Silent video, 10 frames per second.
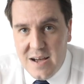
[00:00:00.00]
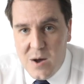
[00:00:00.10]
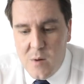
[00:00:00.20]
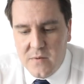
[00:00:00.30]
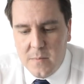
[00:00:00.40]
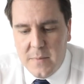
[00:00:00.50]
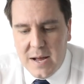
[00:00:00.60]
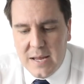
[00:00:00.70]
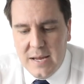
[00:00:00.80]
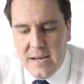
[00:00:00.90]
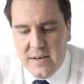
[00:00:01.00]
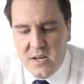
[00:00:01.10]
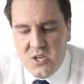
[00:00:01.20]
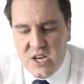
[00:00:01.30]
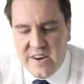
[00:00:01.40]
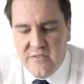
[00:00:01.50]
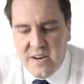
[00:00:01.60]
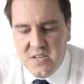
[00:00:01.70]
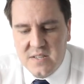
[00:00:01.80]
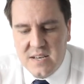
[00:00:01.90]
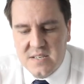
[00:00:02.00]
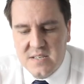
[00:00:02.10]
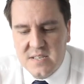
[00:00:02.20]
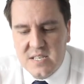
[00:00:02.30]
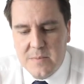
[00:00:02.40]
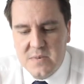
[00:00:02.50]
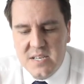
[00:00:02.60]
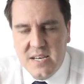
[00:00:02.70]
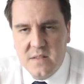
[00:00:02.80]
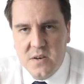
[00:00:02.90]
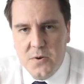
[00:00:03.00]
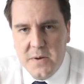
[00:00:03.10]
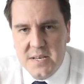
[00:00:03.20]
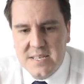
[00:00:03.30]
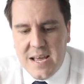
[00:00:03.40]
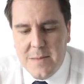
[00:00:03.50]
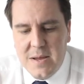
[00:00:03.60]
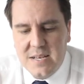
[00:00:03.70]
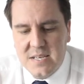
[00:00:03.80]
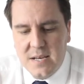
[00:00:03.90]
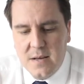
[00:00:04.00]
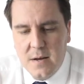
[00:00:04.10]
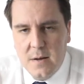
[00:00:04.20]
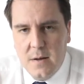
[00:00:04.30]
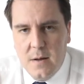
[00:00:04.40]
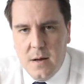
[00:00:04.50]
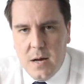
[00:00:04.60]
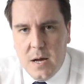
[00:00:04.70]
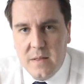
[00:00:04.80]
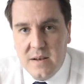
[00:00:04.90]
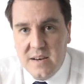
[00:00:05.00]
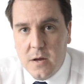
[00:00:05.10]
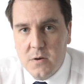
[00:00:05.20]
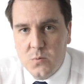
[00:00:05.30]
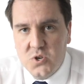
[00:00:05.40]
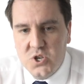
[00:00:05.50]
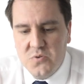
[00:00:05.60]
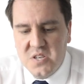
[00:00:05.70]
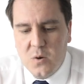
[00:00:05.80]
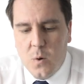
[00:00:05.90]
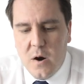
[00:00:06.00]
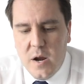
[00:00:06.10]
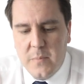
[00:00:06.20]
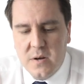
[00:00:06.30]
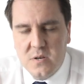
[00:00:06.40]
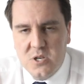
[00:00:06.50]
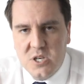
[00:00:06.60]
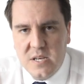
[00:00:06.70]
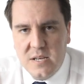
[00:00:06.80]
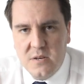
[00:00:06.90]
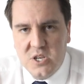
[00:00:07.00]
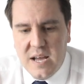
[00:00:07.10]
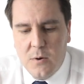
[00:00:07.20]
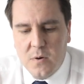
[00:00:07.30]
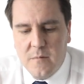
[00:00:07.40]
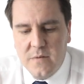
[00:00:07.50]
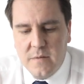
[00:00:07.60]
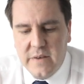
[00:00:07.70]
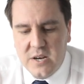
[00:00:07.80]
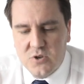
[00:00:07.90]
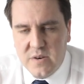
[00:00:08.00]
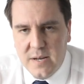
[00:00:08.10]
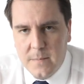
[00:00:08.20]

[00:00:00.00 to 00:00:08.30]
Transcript: however, back in January 2017 at the New Year's Day meeting. They did go to a steward inquiry, but she held on for the victory.